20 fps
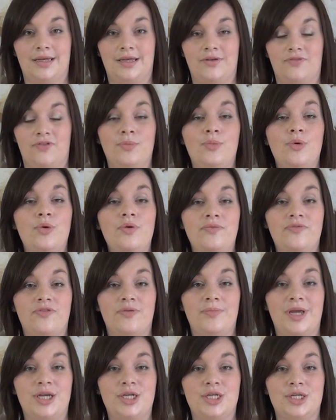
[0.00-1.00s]
For more
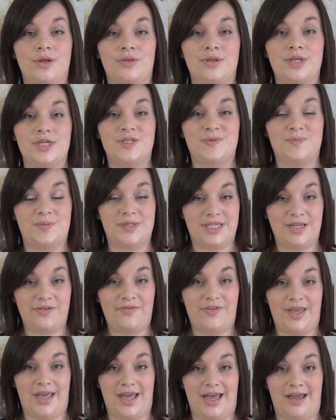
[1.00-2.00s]
information on this
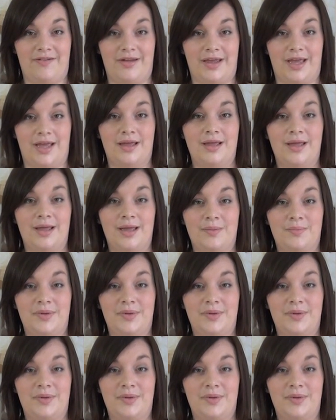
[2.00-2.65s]
specific area,